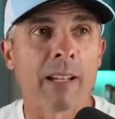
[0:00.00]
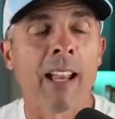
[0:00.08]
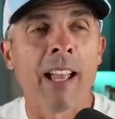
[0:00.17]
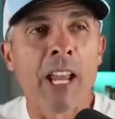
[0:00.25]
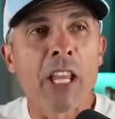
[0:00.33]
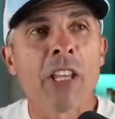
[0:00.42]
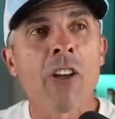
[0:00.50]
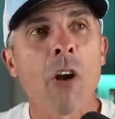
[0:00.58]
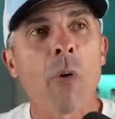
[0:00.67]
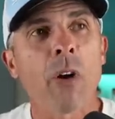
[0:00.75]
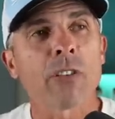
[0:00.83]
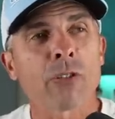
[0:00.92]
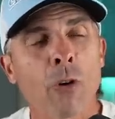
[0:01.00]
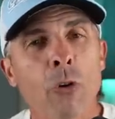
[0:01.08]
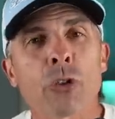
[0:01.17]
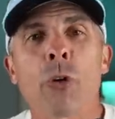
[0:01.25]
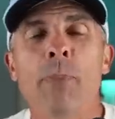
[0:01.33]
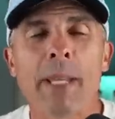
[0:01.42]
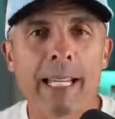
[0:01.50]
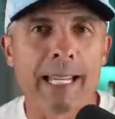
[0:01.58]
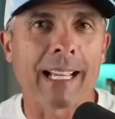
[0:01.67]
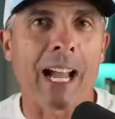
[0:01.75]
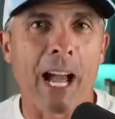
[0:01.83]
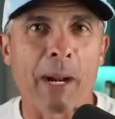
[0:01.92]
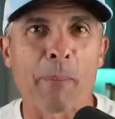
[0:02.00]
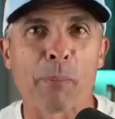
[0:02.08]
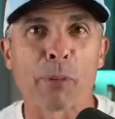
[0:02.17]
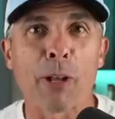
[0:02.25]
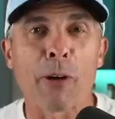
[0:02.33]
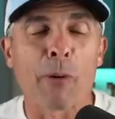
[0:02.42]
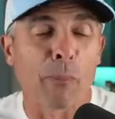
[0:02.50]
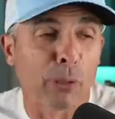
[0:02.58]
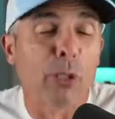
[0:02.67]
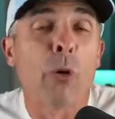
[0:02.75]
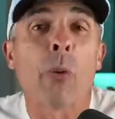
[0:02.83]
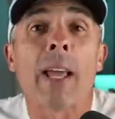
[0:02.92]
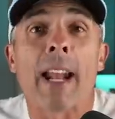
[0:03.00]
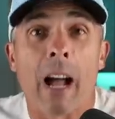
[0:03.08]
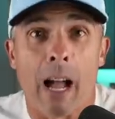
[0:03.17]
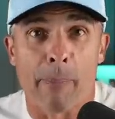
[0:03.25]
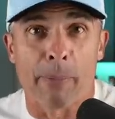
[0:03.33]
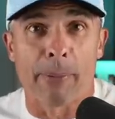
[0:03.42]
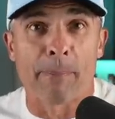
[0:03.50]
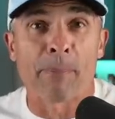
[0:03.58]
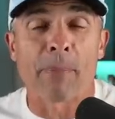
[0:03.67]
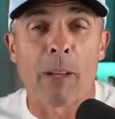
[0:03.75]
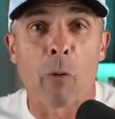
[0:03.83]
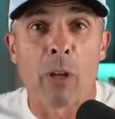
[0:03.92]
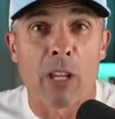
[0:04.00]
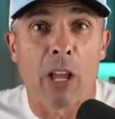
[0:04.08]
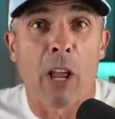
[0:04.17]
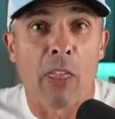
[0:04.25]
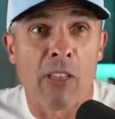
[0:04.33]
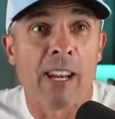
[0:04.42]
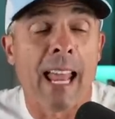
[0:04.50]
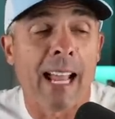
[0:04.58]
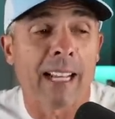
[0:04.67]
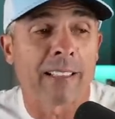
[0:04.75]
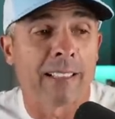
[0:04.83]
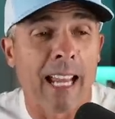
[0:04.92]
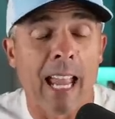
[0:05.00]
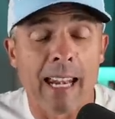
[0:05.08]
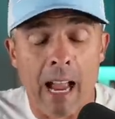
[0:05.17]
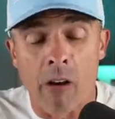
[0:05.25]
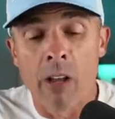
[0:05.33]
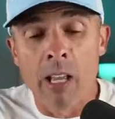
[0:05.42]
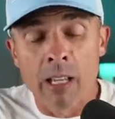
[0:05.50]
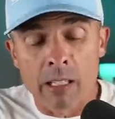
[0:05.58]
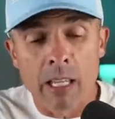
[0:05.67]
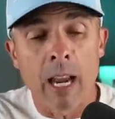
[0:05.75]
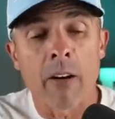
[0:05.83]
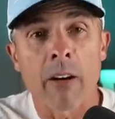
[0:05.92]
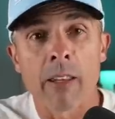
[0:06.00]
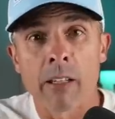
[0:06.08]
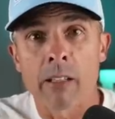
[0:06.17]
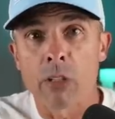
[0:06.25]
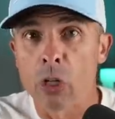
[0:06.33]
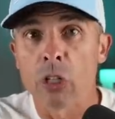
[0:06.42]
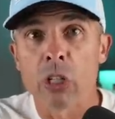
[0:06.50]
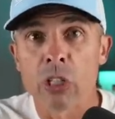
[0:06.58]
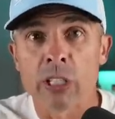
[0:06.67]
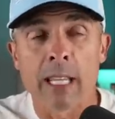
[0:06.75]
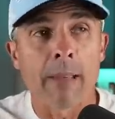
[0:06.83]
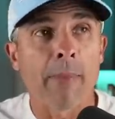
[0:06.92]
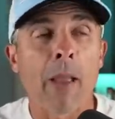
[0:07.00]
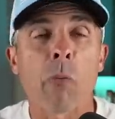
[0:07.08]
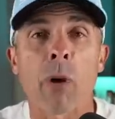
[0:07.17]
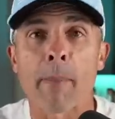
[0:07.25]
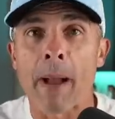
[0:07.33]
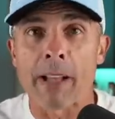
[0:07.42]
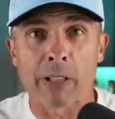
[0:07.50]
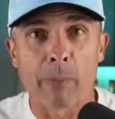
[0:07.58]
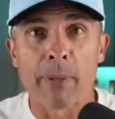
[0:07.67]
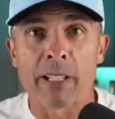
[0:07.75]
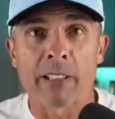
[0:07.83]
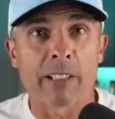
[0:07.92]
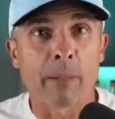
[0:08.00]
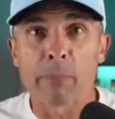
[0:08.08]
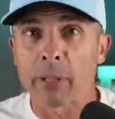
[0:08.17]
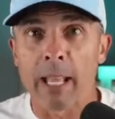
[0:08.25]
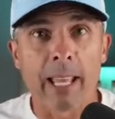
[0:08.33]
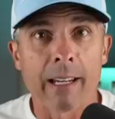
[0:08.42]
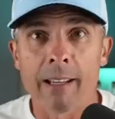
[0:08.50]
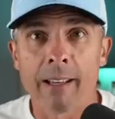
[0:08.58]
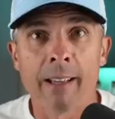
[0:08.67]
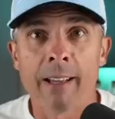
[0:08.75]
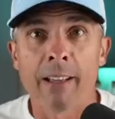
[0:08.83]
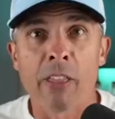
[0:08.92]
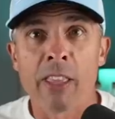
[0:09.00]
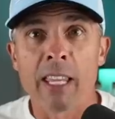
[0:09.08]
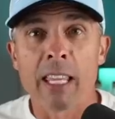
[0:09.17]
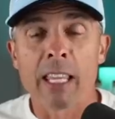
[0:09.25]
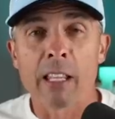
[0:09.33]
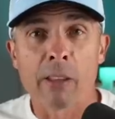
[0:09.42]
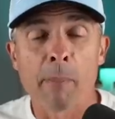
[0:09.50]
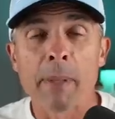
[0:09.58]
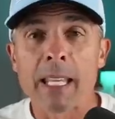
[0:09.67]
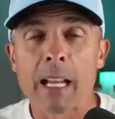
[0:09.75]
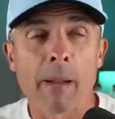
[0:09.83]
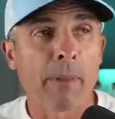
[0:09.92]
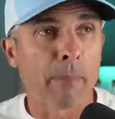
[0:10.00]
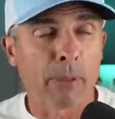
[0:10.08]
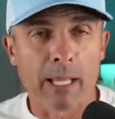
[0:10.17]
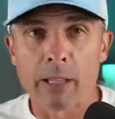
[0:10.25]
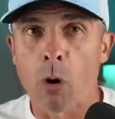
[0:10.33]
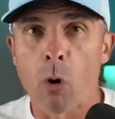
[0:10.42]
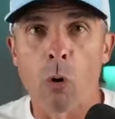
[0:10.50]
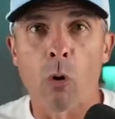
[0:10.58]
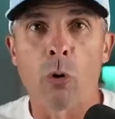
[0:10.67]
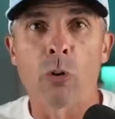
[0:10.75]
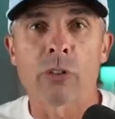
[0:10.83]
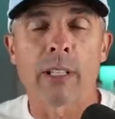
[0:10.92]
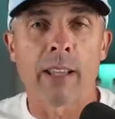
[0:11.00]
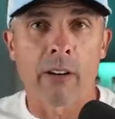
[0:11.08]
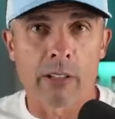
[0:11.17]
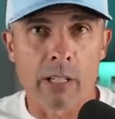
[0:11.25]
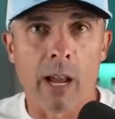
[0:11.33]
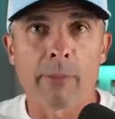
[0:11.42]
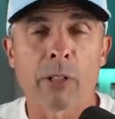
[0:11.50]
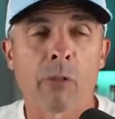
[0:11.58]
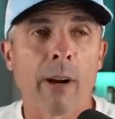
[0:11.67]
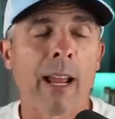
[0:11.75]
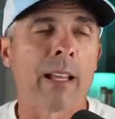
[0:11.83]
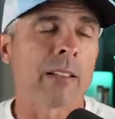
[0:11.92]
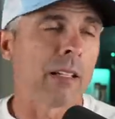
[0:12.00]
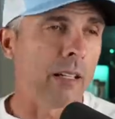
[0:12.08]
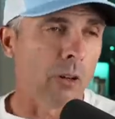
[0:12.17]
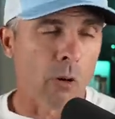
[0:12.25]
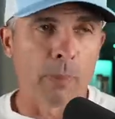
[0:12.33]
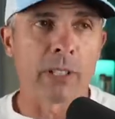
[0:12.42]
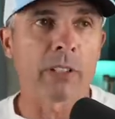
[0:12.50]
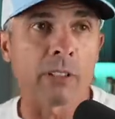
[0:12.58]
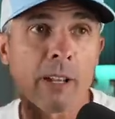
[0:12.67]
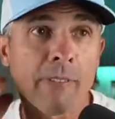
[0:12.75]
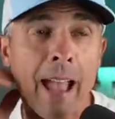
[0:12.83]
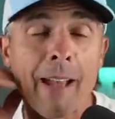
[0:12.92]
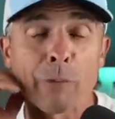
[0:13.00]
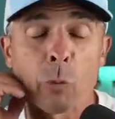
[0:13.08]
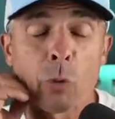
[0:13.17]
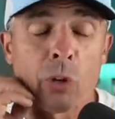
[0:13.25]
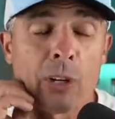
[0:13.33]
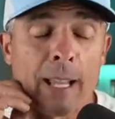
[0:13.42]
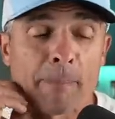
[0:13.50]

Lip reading: And, you know, social media kind of blew it up the next day. Now, Garrett and good team, they went about their business and played the meetup. They played the holes there at Dobson Ranch and did a whole bunch of stuff afterward.